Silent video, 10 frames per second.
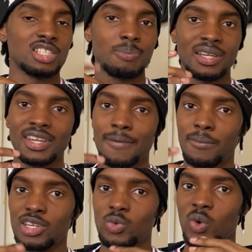spend that
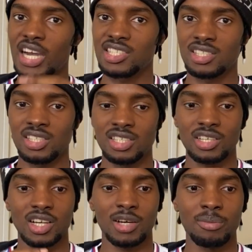money wisely in the
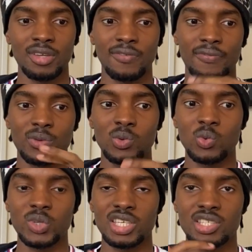coming few
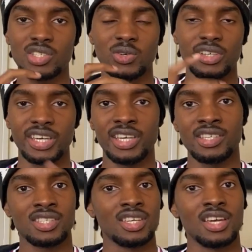weeks or
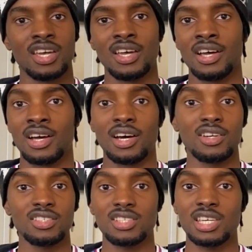days,
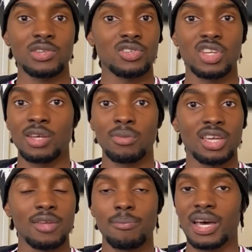honestly, I don't see them
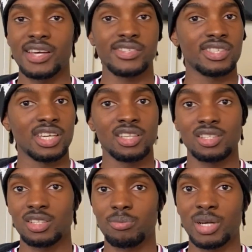getting past 10th
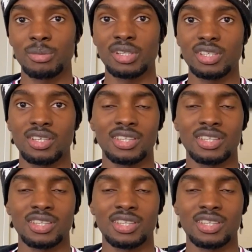in the Premier League.